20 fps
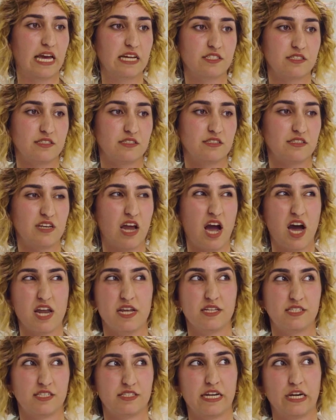that's not
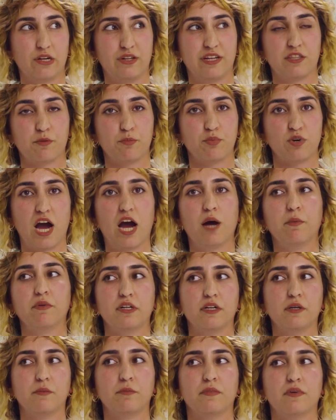necessarily the
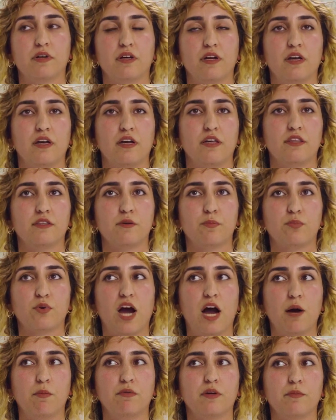problem the
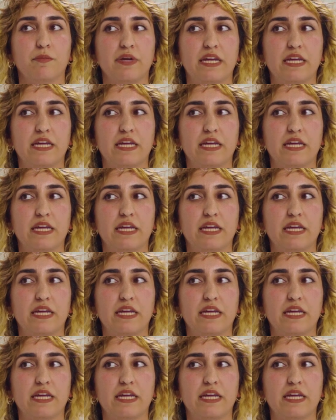problem